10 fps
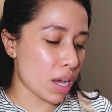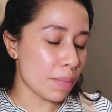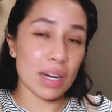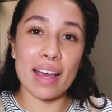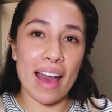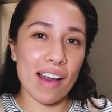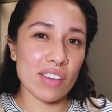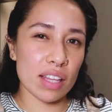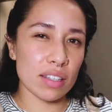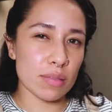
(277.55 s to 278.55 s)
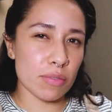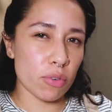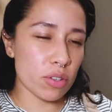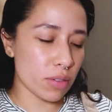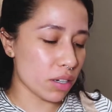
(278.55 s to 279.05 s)
I mean, I have had these
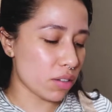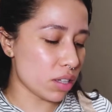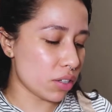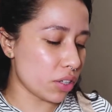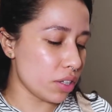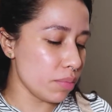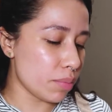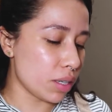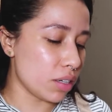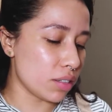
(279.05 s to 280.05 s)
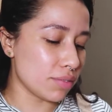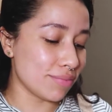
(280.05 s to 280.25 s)
before, so I know that they're good, but